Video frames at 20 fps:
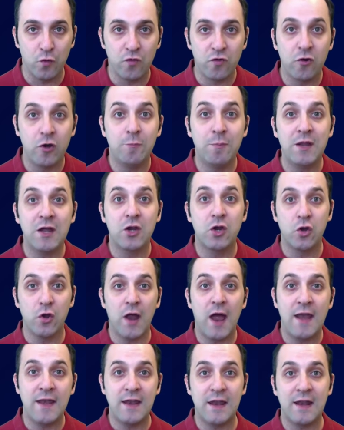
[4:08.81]
So it'd be a good
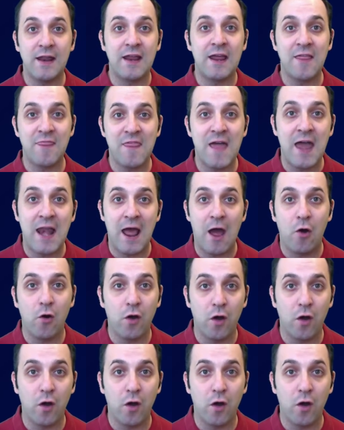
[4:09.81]
idea to get that out